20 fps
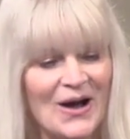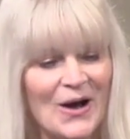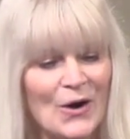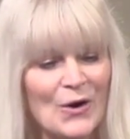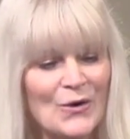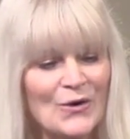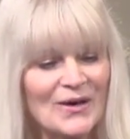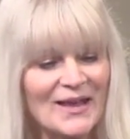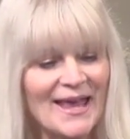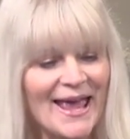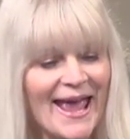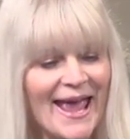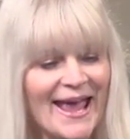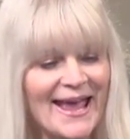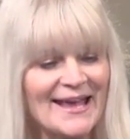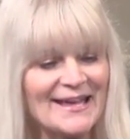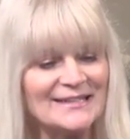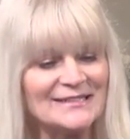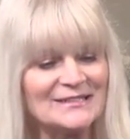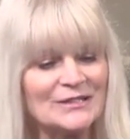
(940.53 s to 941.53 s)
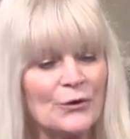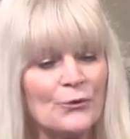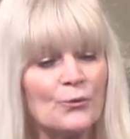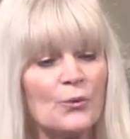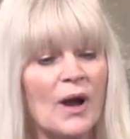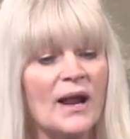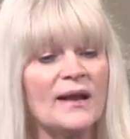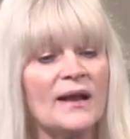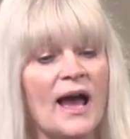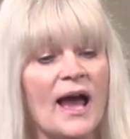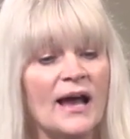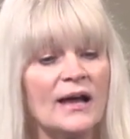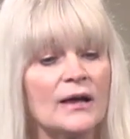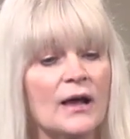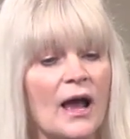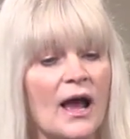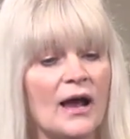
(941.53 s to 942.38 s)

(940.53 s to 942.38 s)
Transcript: Okay, so one a,